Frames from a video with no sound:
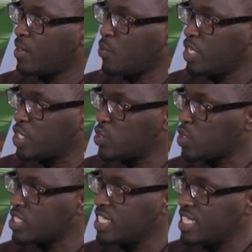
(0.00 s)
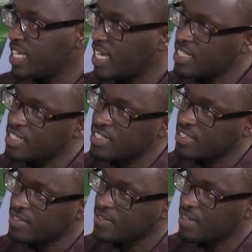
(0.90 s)
we did not indicate
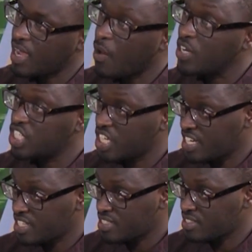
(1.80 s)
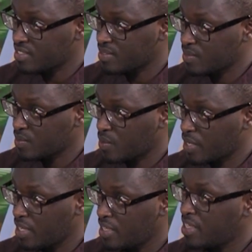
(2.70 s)
our genders,
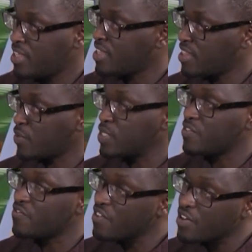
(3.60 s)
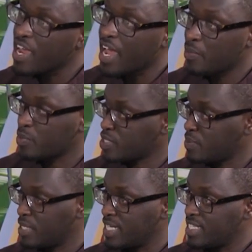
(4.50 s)
okay, there is a very high
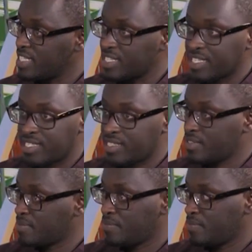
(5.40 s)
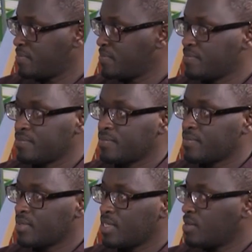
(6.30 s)
possibility that
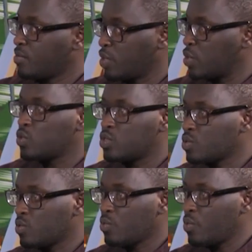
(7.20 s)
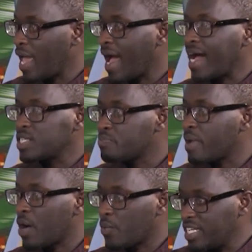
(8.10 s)
we could, we are at
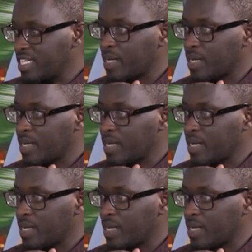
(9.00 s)
par when it